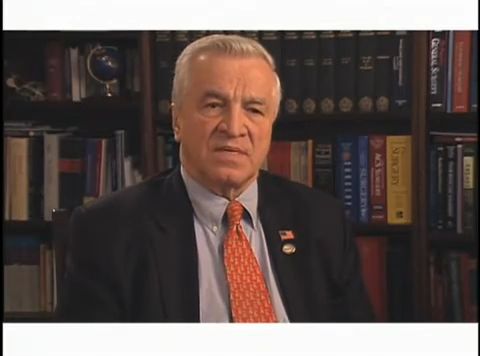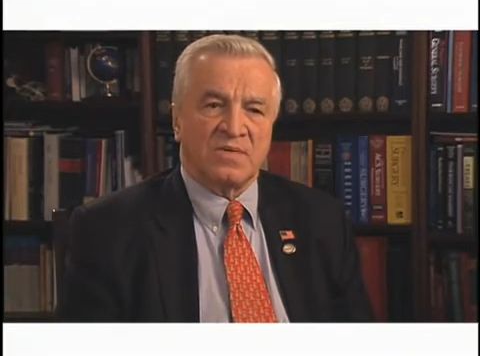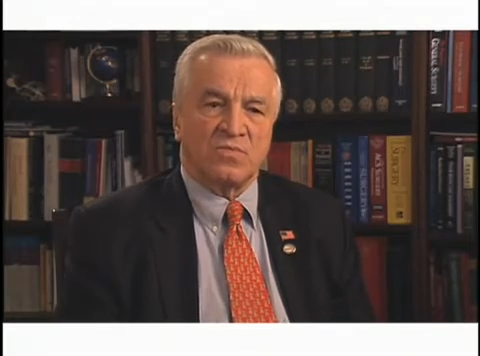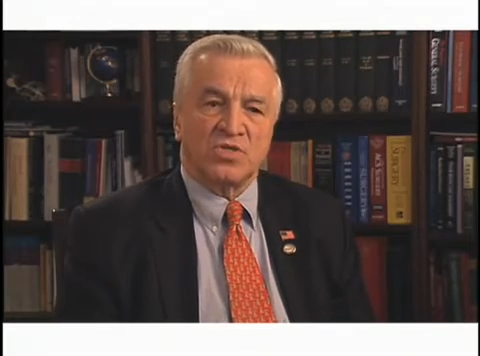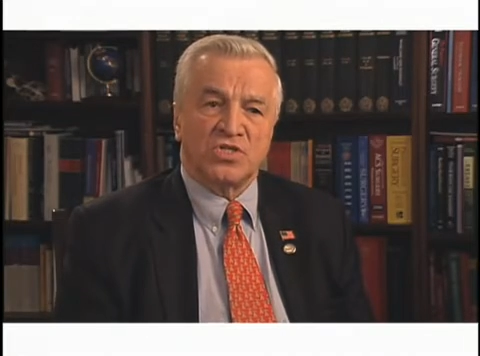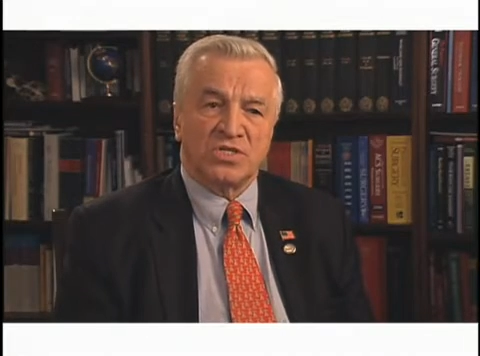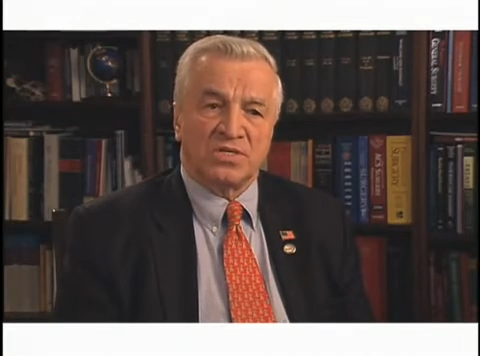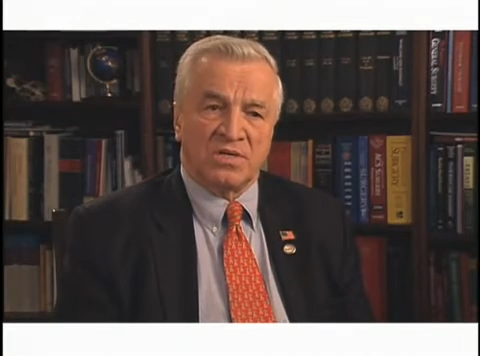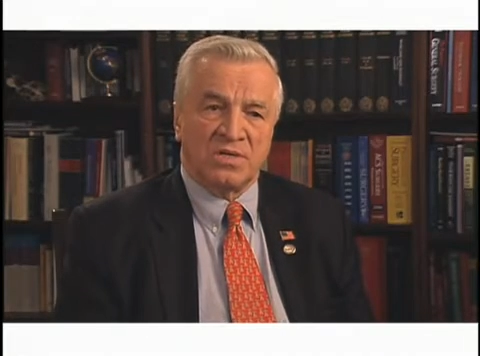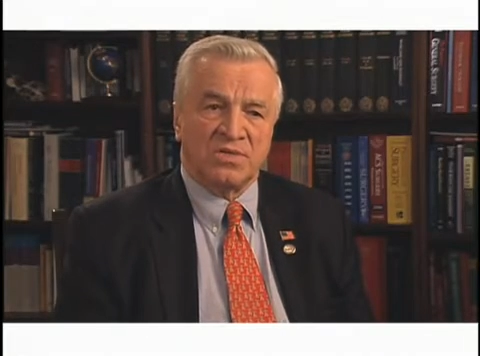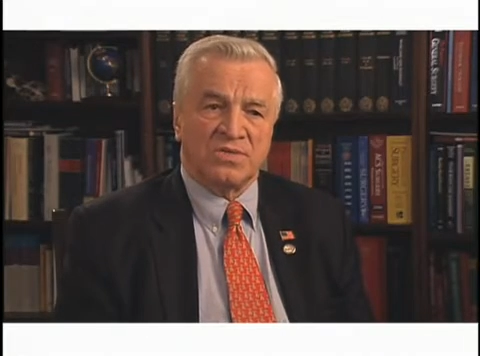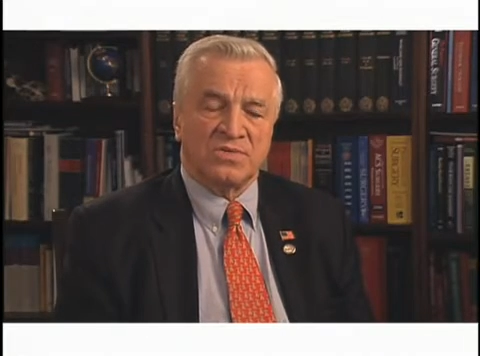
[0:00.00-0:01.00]
which
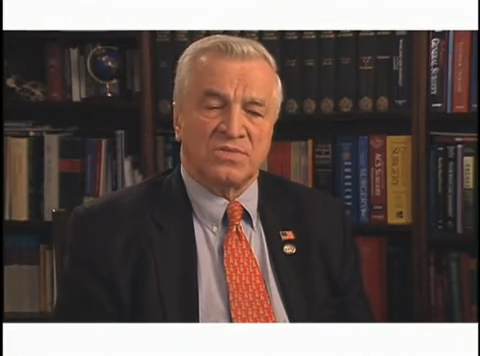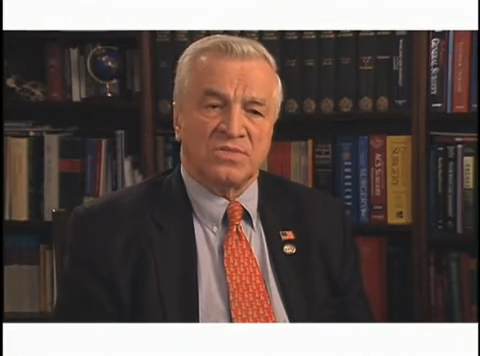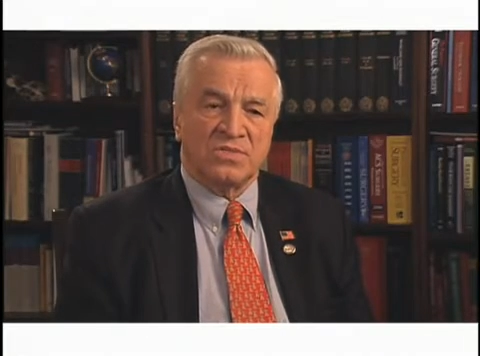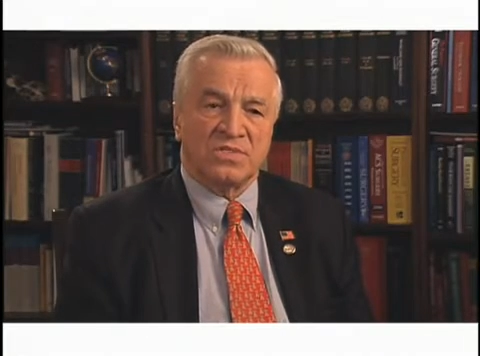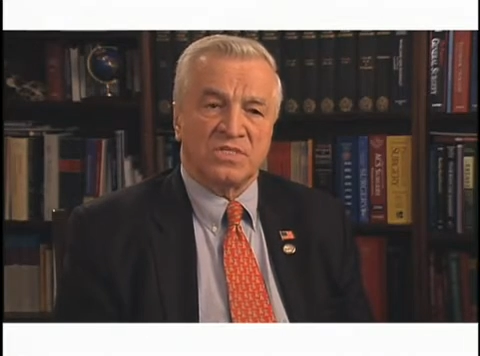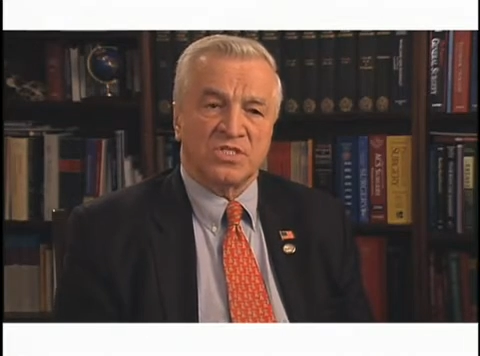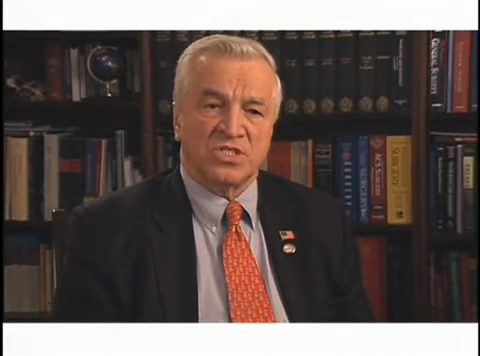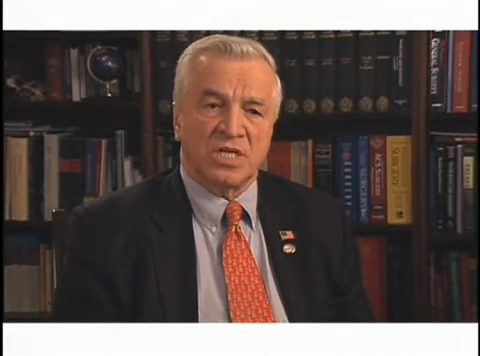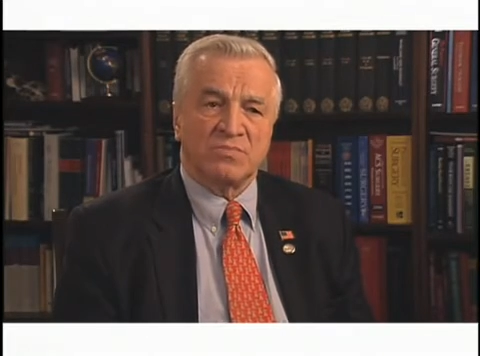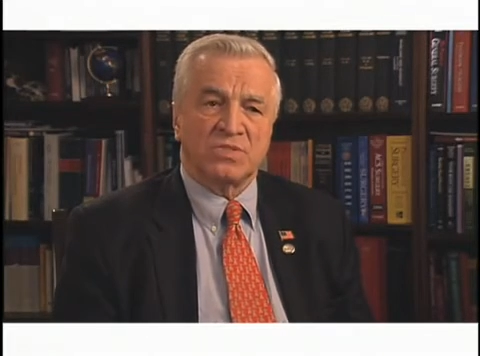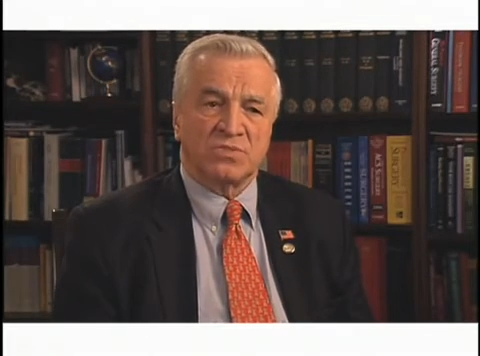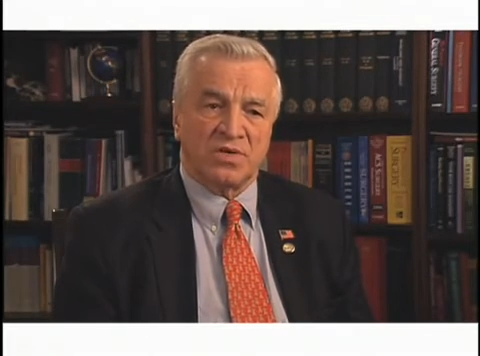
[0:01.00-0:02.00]
includes the
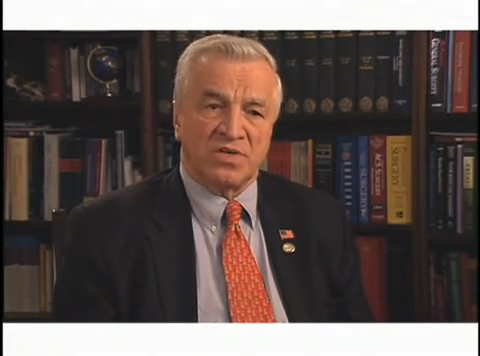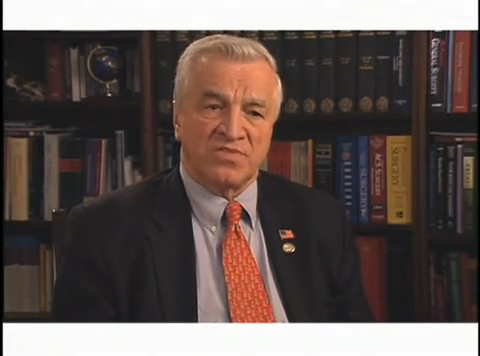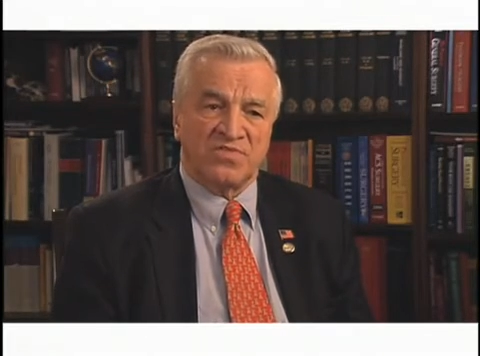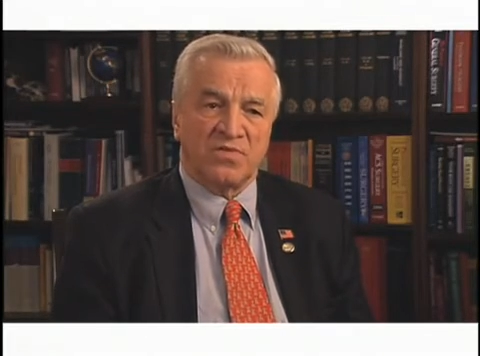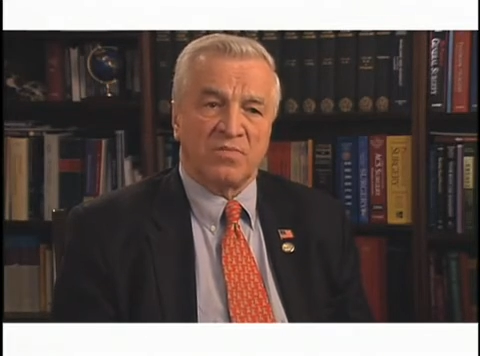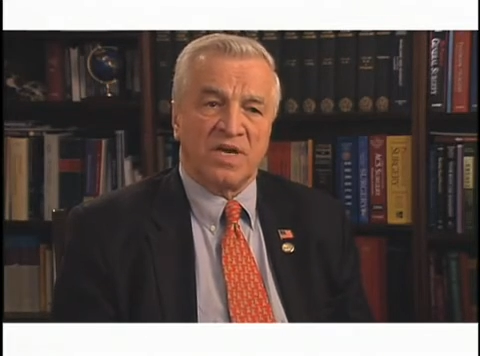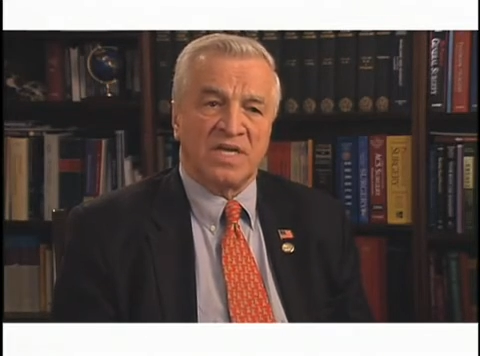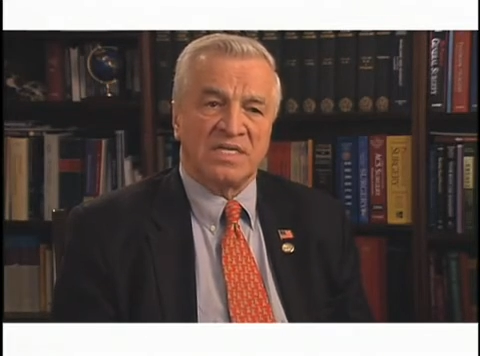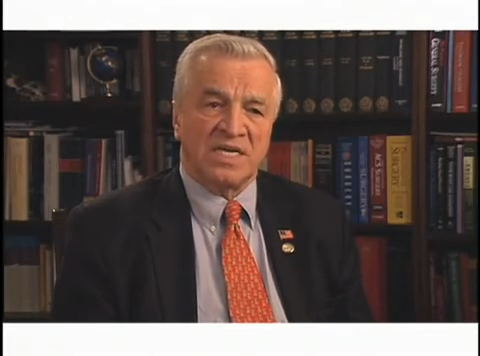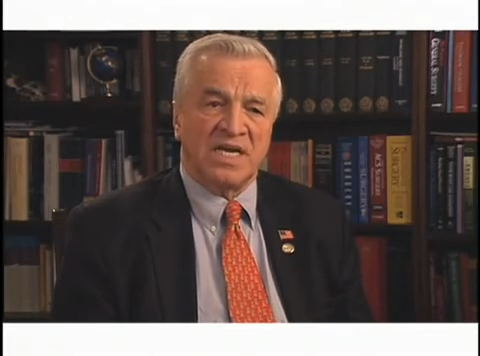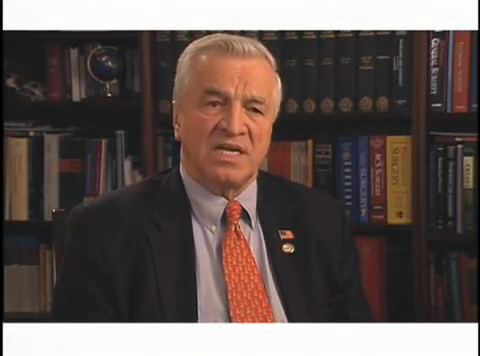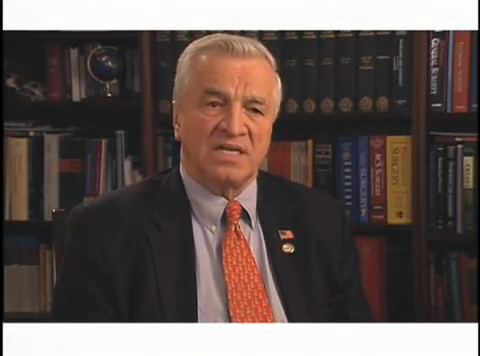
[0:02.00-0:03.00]
substrates for
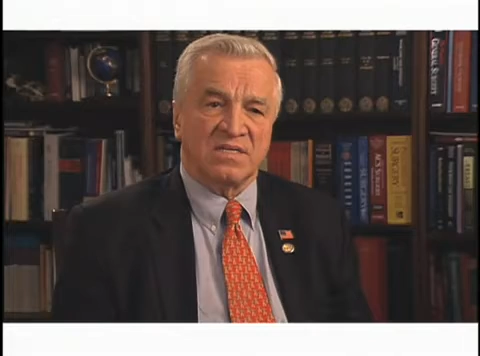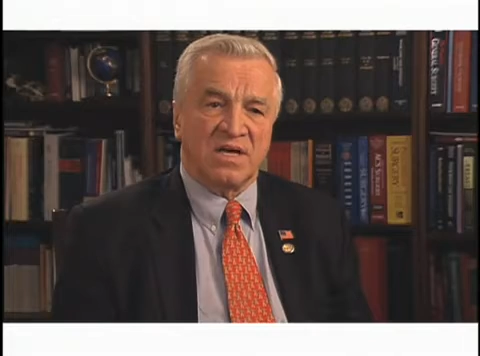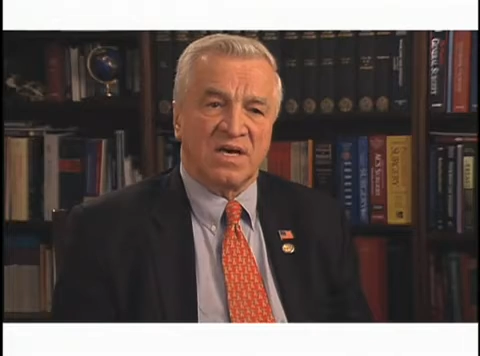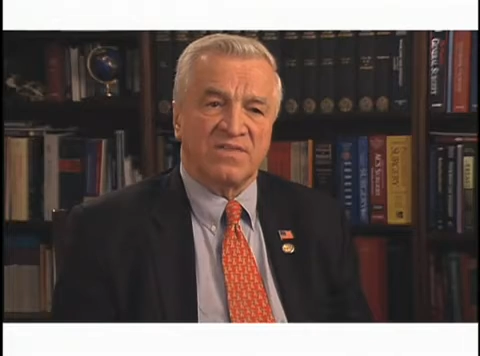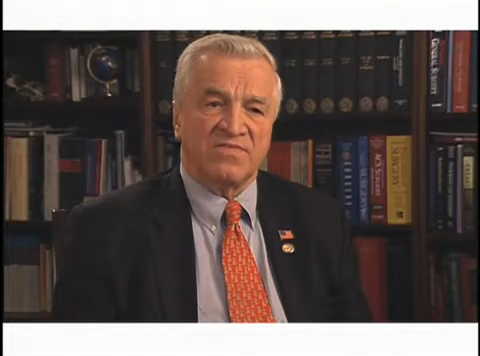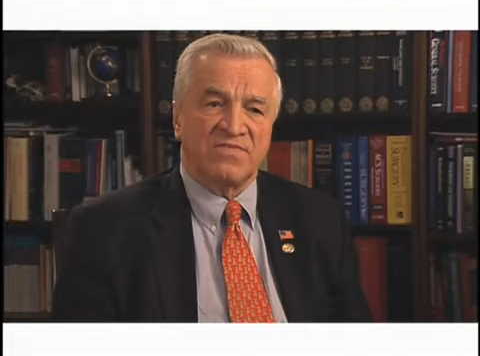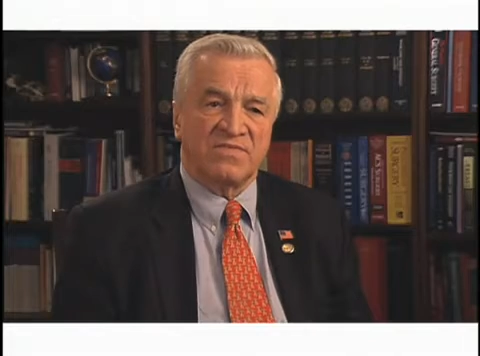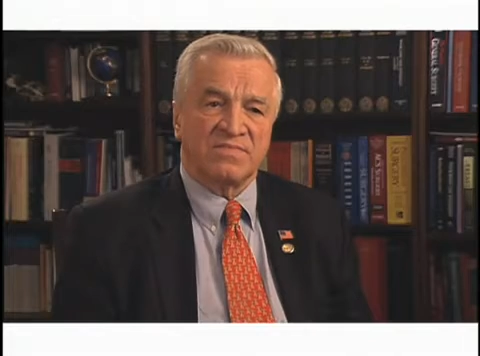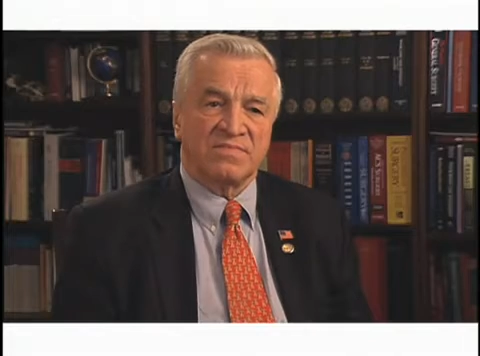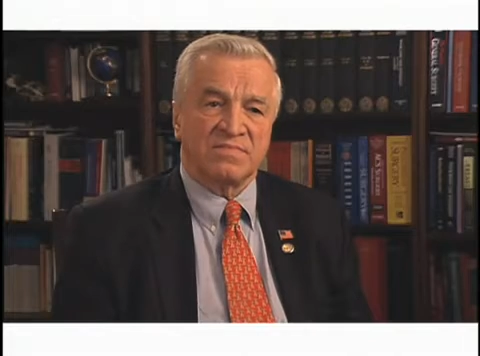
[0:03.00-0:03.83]
maintaining life,